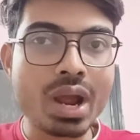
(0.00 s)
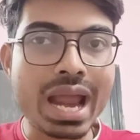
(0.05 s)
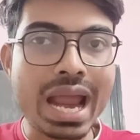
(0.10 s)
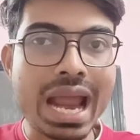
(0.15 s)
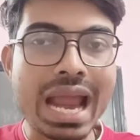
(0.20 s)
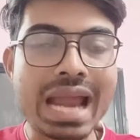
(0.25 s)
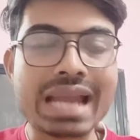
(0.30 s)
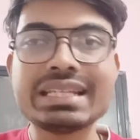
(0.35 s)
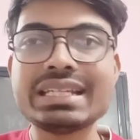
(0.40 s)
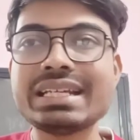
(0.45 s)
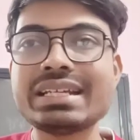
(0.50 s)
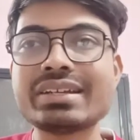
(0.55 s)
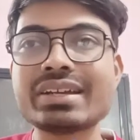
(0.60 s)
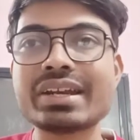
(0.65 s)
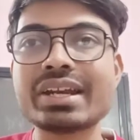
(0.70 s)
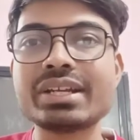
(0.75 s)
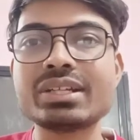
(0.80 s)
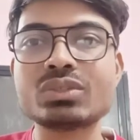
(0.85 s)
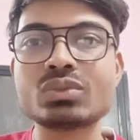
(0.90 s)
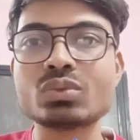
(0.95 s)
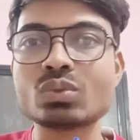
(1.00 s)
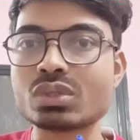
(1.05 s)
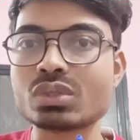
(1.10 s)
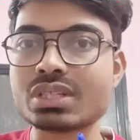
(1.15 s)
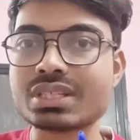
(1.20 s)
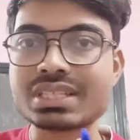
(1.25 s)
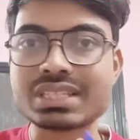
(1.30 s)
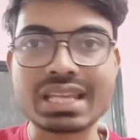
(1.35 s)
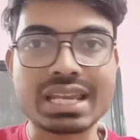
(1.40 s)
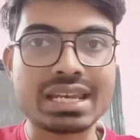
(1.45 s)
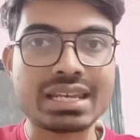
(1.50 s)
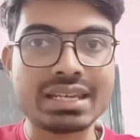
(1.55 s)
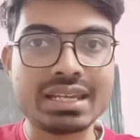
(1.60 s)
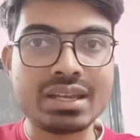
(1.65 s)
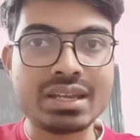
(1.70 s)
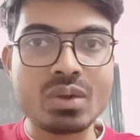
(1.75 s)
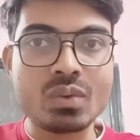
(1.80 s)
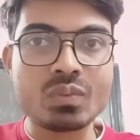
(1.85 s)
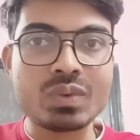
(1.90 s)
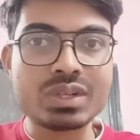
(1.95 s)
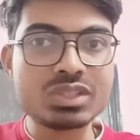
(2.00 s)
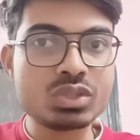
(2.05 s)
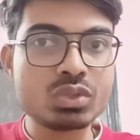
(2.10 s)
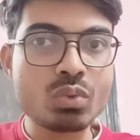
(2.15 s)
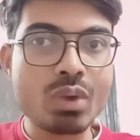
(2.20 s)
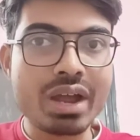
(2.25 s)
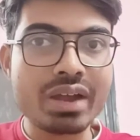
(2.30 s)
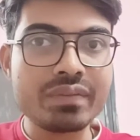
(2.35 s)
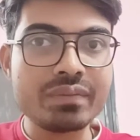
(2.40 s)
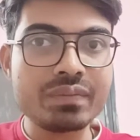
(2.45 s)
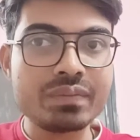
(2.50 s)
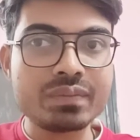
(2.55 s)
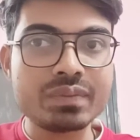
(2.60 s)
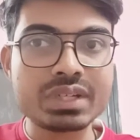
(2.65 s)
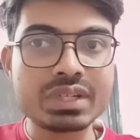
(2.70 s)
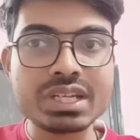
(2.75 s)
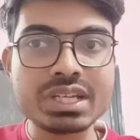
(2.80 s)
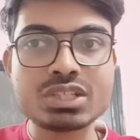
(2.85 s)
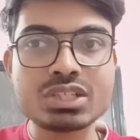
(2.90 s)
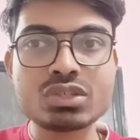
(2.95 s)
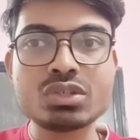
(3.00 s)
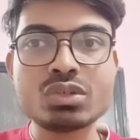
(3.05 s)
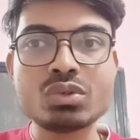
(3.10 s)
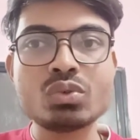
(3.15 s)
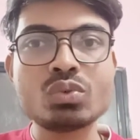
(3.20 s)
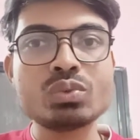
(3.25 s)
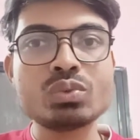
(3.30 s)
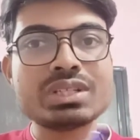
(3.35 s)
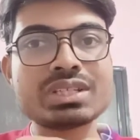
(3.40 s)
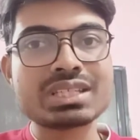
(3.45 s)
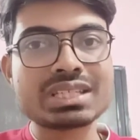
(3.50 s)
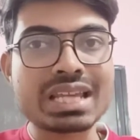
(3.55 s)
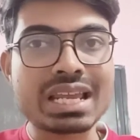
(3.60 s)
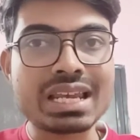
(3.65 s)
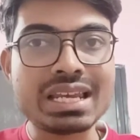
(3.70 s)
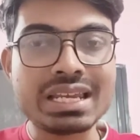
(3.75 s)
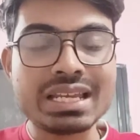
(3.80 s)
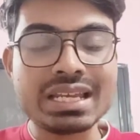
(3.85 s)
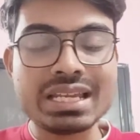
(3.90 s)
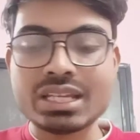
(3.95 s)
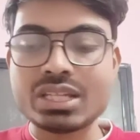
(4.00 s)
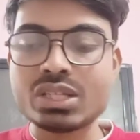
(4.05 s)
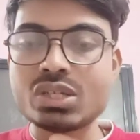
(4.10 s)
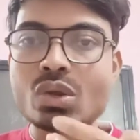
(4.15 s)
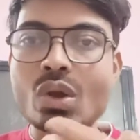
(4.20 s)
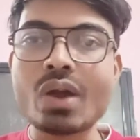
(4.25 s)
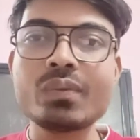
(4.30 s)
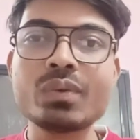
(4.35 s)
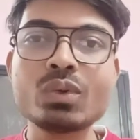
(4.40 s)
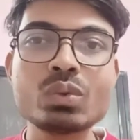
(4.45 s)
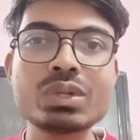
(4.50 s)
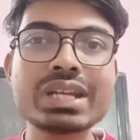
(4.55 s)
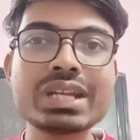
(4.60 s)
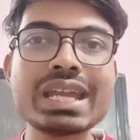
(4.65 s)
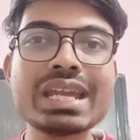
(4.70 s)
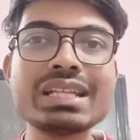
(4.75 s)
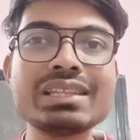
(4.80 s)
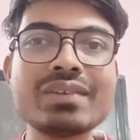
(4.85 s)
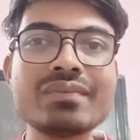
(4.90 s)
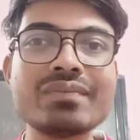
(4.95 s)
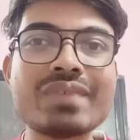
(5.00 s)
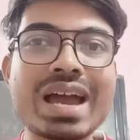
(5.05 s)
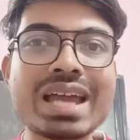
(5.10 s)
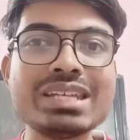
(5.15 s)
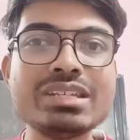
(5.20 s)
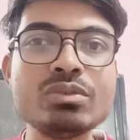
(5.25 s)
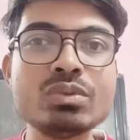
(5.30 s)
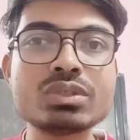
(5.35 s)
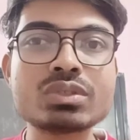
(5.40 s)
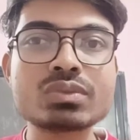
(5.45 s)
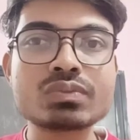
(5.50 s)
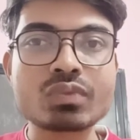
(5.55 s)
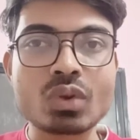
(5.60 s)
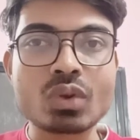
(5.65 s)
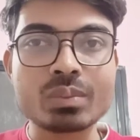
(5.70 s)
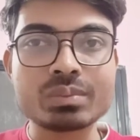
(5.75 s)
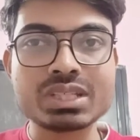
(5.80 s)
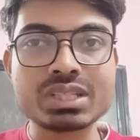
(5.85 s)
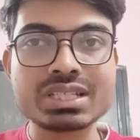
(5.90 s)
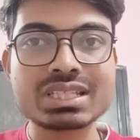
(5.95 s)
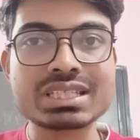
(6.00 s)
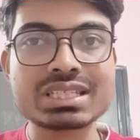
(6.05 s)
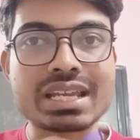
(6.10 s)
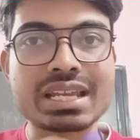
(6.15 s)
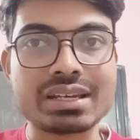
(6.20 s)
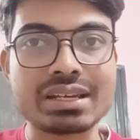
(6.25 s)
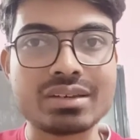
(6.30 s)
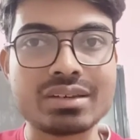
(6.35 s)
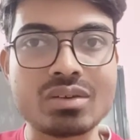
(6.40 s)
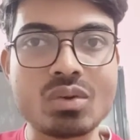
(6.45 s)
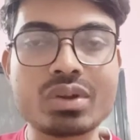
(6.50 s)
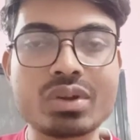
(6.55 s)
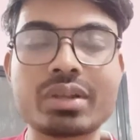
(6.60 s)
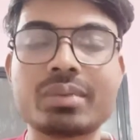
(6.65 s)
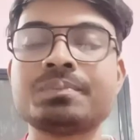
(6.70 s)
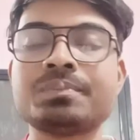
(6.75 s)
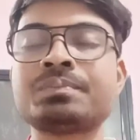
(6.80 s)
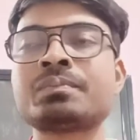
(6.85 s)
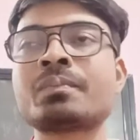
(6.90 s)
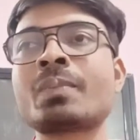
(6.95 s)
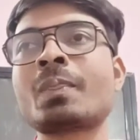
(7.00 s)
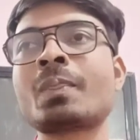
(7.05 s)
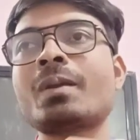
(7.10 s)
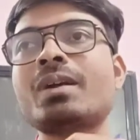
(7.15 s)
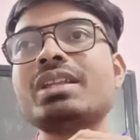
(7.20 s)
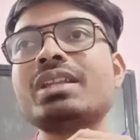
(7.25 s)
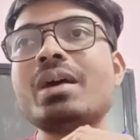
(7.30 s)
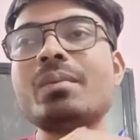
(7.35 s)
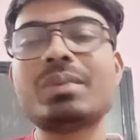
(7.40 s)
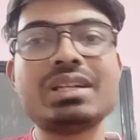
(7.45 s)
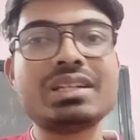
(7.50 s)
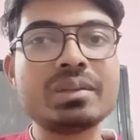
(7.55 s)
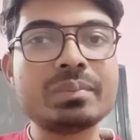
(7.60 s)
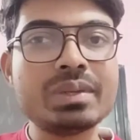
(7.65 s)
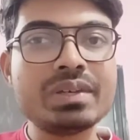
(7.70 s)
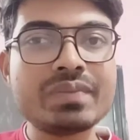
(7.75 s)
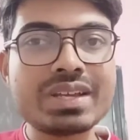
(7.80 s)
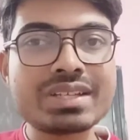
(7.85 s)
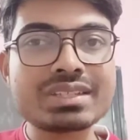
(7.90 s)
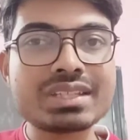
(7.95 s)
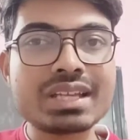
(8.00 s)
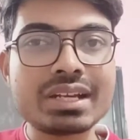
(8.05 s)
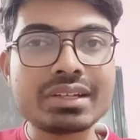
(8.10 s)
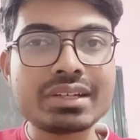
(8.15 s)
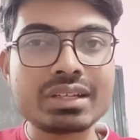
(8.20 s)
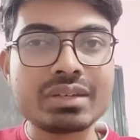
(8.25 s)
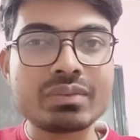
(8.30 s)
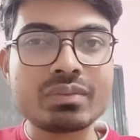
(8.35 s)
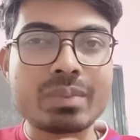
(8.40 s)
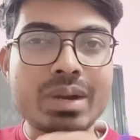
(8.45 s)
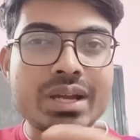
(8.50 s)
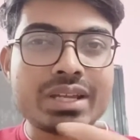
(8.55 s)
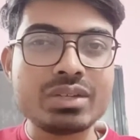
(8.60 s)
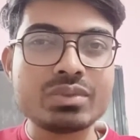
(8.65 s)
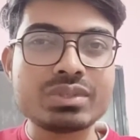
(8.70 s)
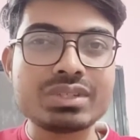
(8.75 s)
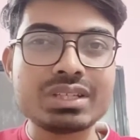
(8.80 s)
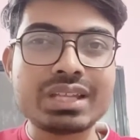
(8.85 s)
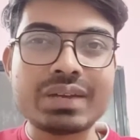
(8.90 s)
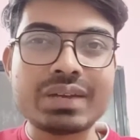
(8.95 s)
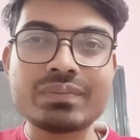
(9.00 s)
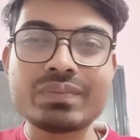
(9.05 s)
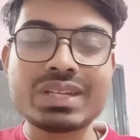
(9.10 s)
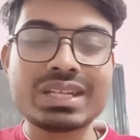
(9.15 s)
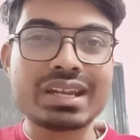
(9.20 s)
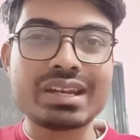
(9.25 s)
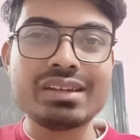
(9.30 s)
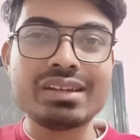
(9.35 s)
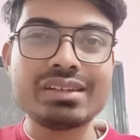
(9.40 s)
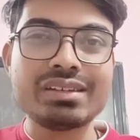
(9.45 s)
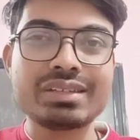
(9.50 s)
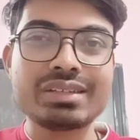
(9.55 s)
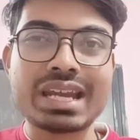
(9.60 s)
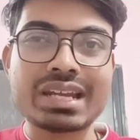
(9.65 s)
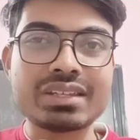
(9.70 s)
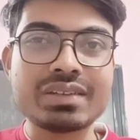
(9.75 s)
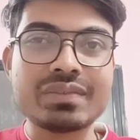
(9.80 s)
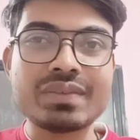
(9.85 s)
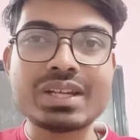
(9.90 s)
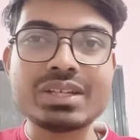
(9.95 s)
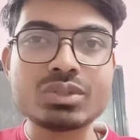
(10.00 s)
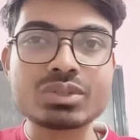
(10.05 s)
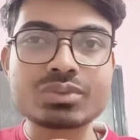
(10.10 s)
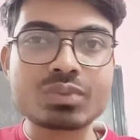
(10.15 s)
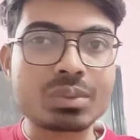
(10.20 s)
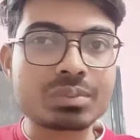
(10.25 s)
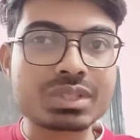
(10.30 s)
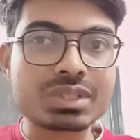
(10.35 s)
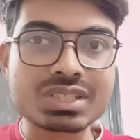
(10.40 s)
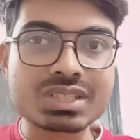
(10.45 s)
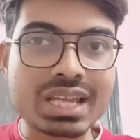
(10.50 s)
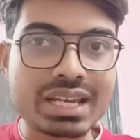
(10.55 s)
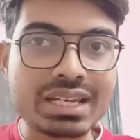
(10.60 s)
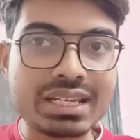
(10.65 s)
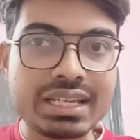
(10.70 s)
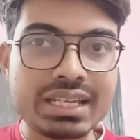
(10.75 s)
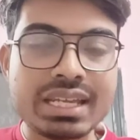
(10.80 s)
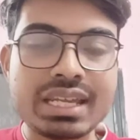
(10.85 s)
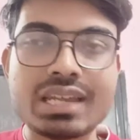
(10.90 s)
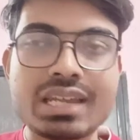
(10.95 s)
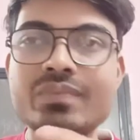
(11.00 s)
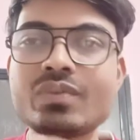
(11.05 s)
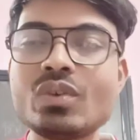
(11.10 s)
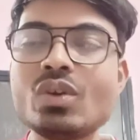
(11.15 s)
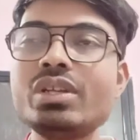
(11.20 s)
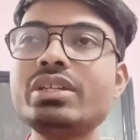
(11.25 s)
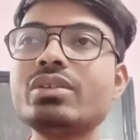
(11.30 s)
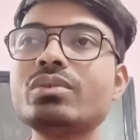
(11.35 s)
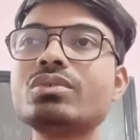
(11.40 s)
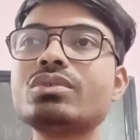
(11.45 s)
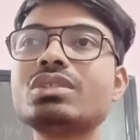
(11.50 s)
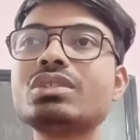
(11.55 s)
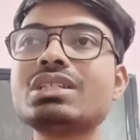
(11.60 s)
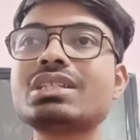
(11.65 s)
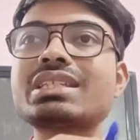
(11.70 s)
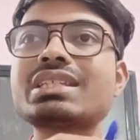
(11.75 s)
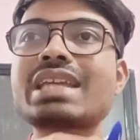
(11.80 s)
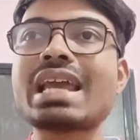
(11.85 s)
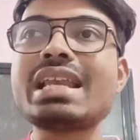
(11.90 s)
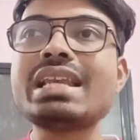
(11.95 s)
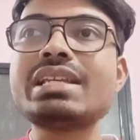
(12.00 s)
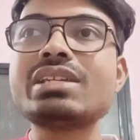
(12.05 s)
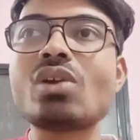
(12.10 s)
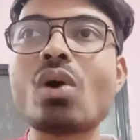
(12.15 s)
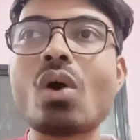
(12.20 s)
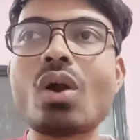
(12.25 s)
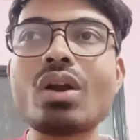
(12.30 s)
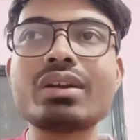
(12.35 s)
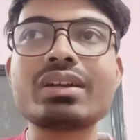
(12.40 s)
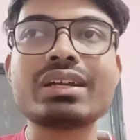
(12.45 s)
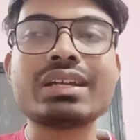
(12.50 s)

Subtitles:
and iterate through the cell. Once you have reached to the cell, you have to take the values from this cell. Okay, there are multiple ways that by using that we can get the values from the cell. If you will use the cell dot